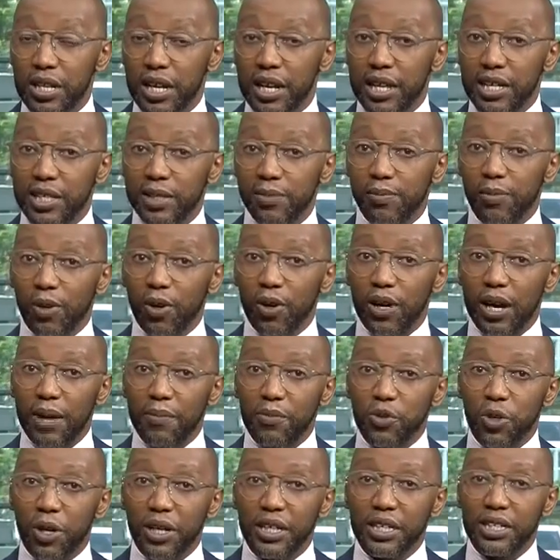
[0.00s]
To tell us more,
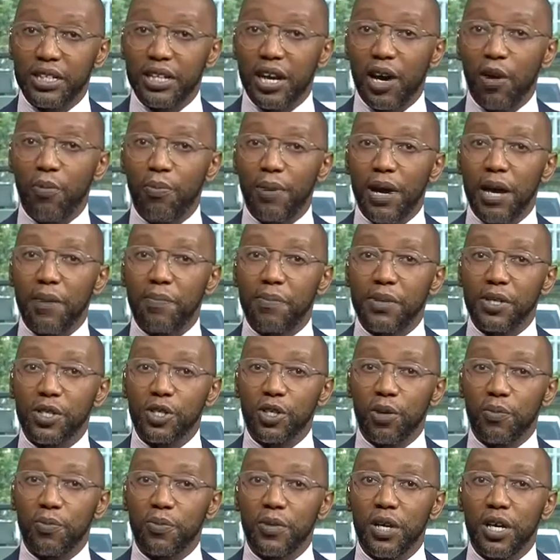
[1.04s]
I'm joined now by
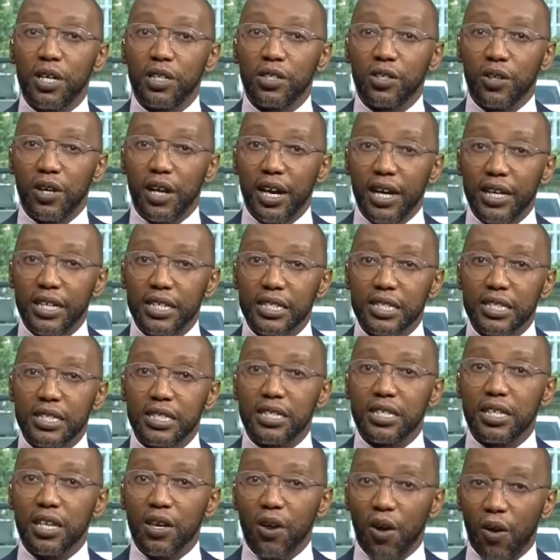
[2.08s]
Bishop Johannes
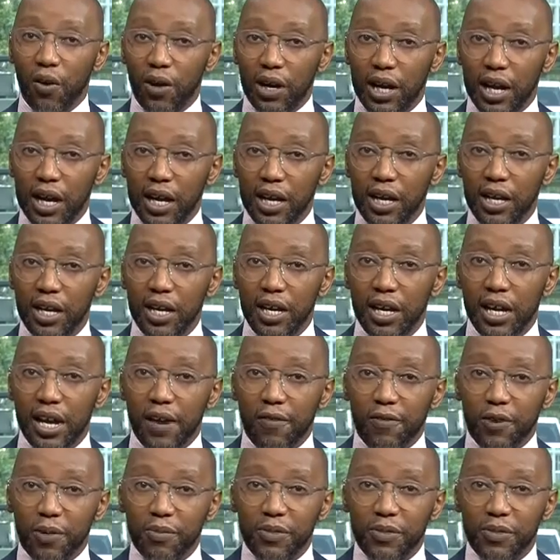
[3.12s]
Seoka uh,